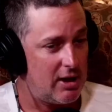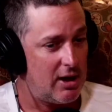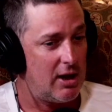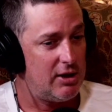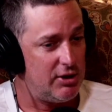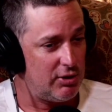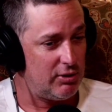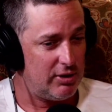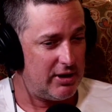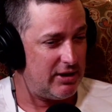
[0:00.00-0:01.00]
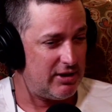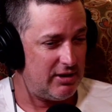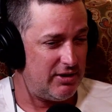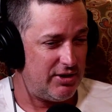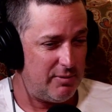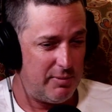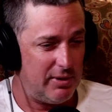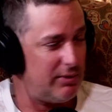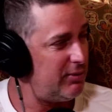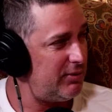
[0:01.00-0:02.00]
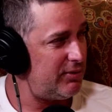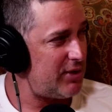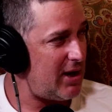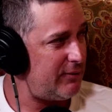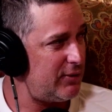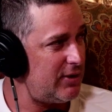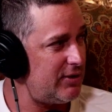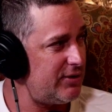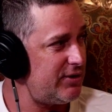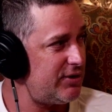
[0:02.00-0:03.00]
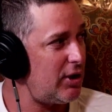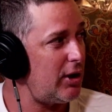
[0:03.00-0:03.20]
you're looking to legit build through the draft, or there's a star that you...